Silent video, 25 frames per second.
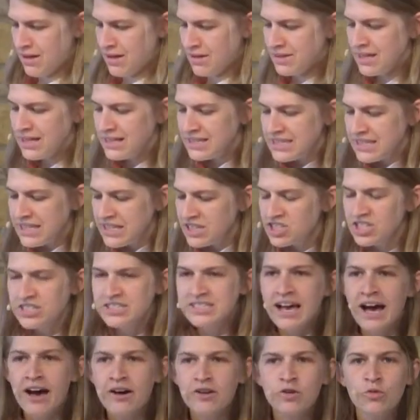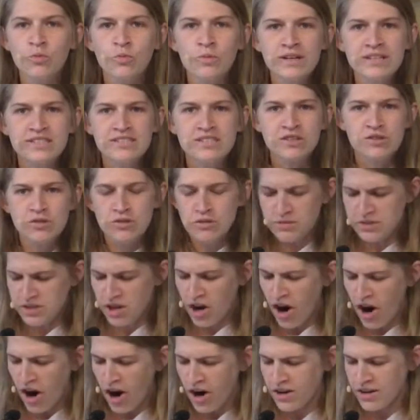They teach us how to risk those
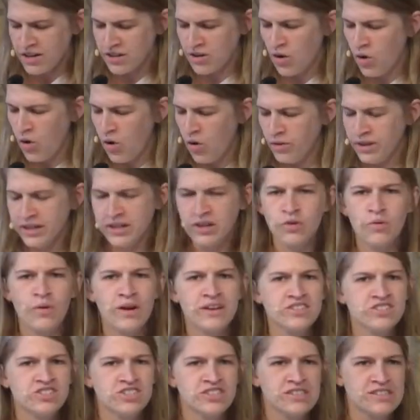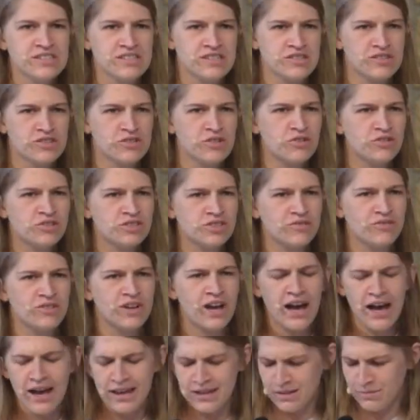hard and holy questions in search of
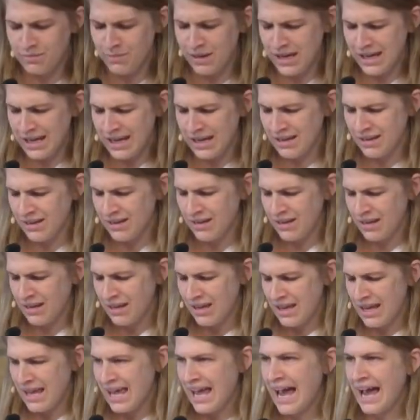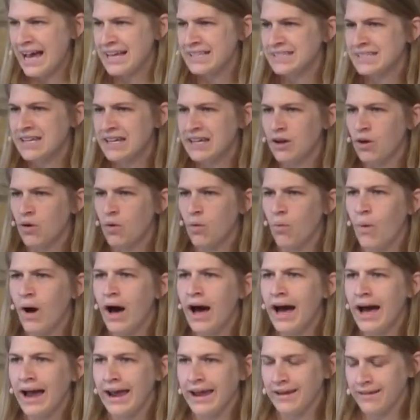God and meaning, asking
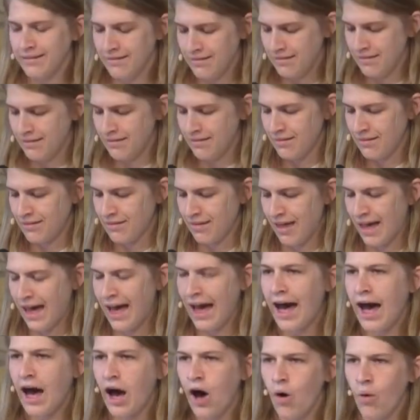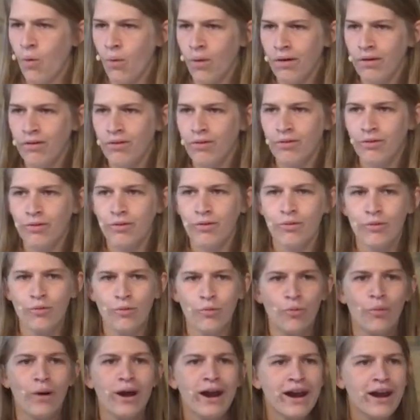why, how,
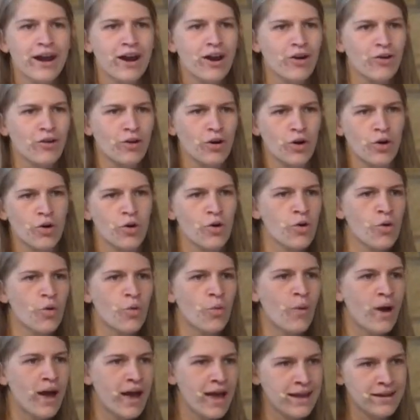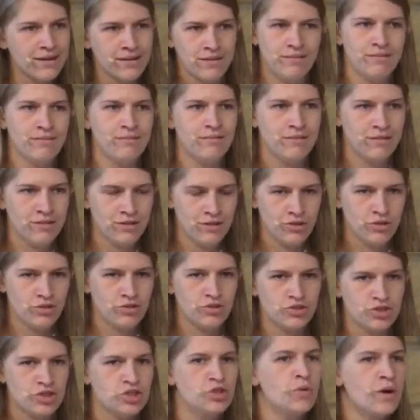where, when,
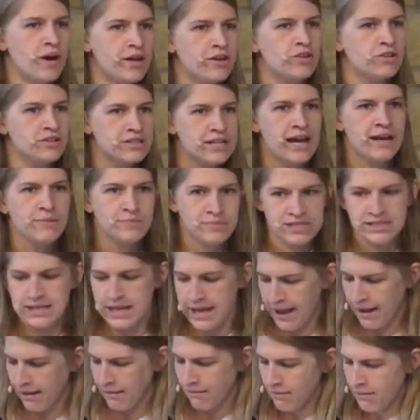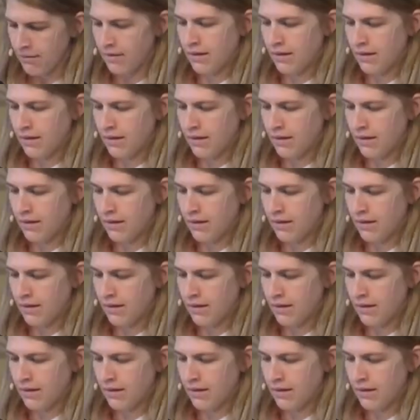200 times a day.